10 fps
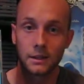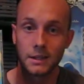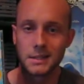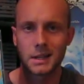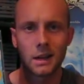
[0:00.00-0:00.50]

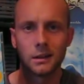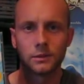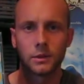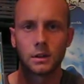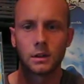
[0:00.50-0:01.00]
This is kind
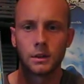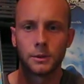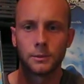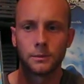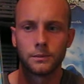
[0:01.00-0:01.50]
of
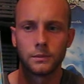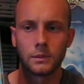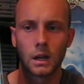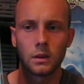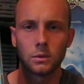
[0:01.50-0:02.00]

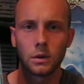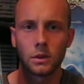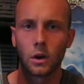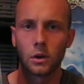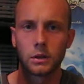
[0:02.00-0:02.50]
one of the
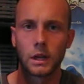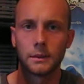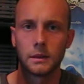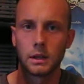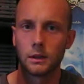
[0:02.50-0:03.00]
harder
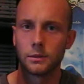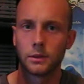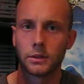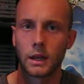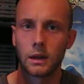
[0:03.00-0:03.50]
games to get for
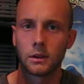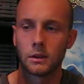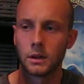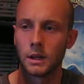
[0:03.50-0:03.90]
Saturn,